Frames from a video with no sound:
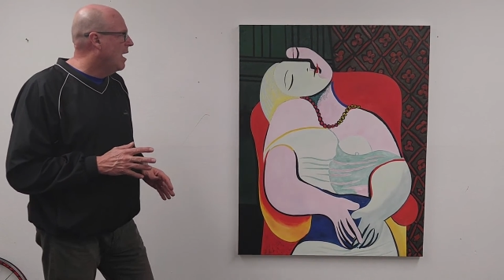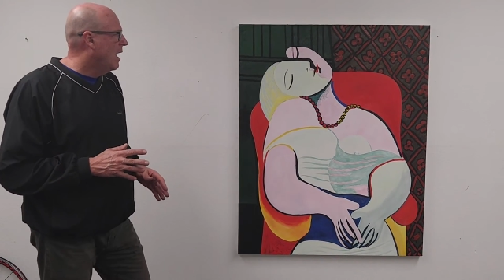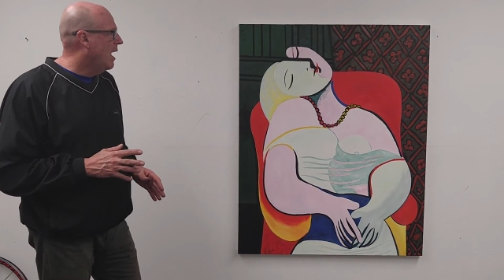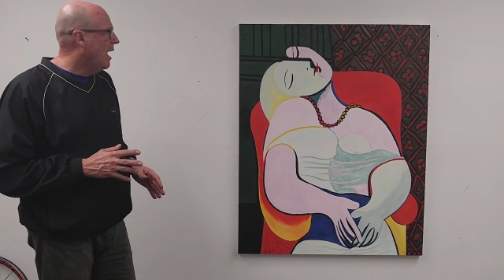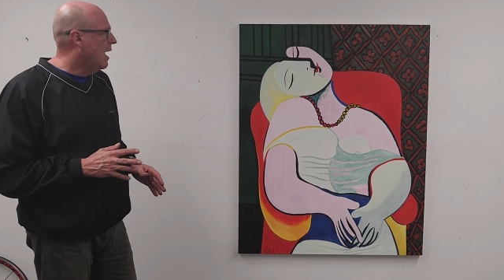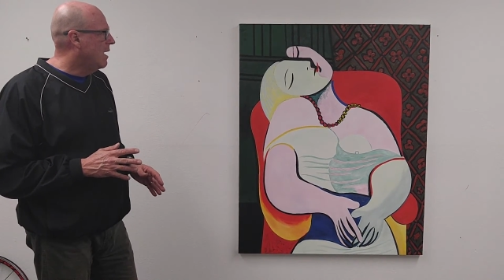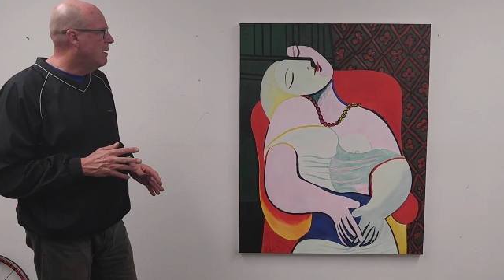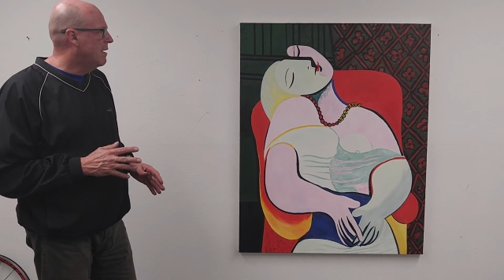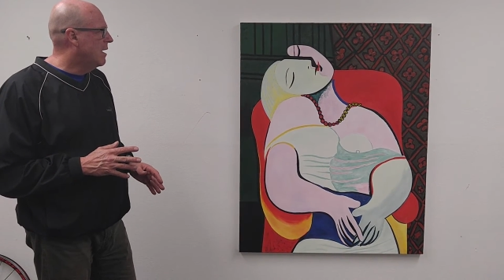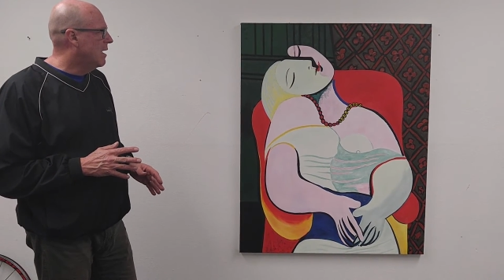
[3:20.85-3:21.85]

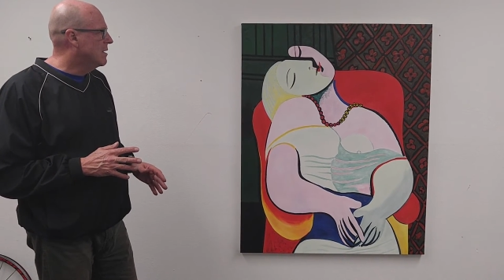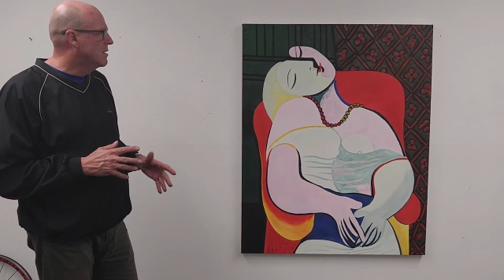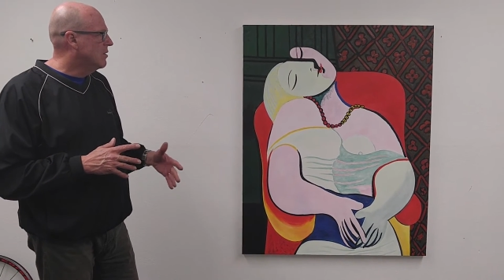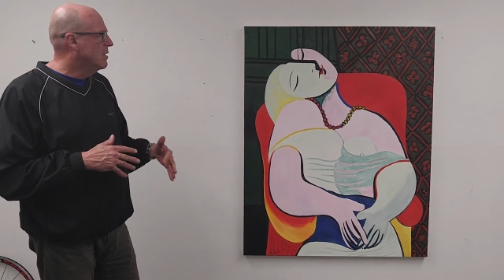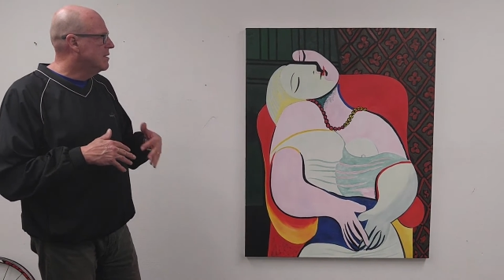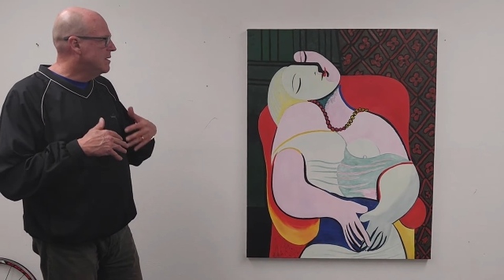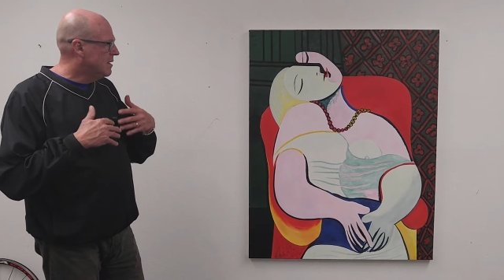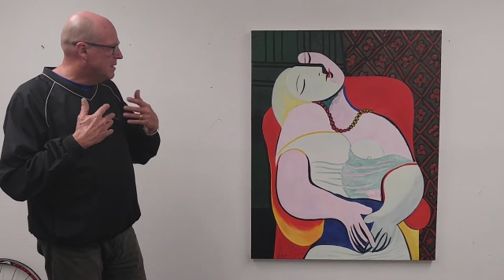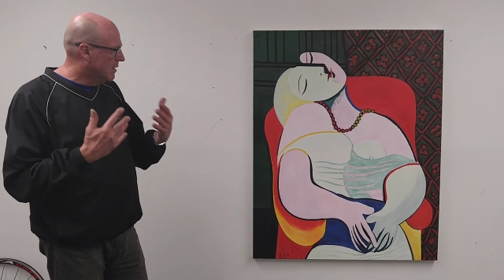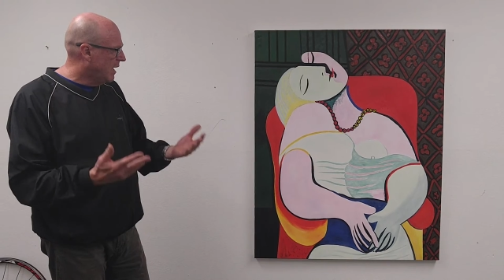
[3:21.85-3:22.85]
And so it
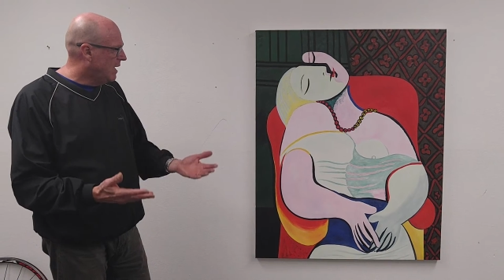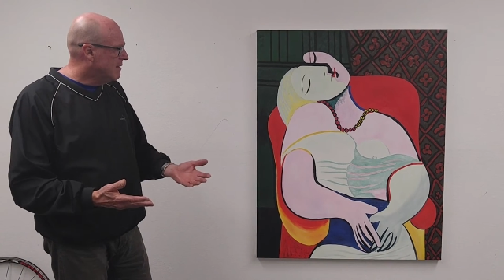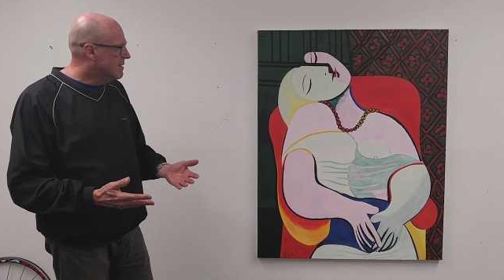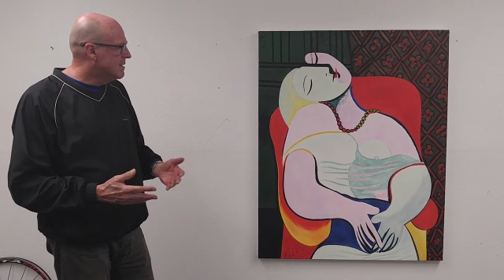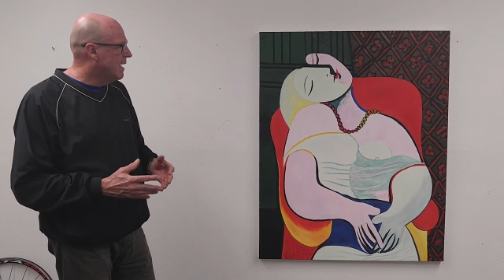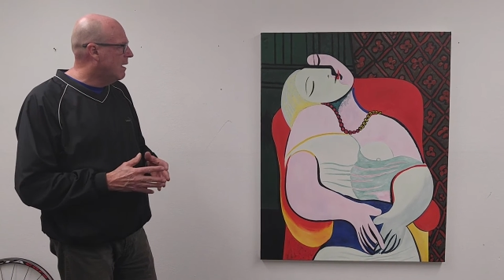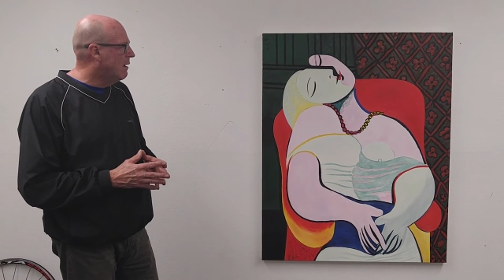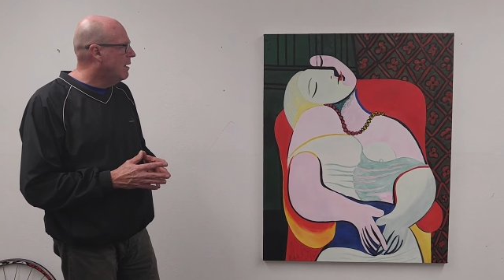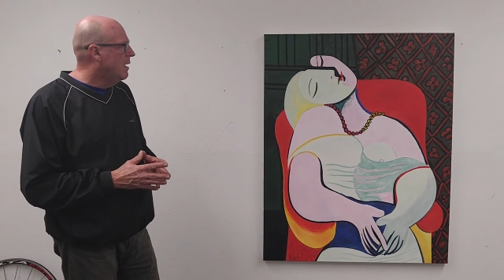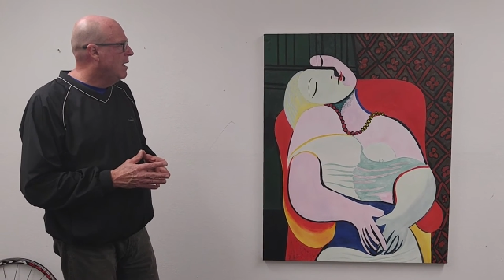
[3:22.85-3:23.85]
delayed the
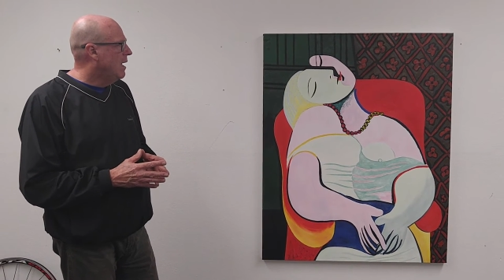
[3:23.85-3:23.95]
sale.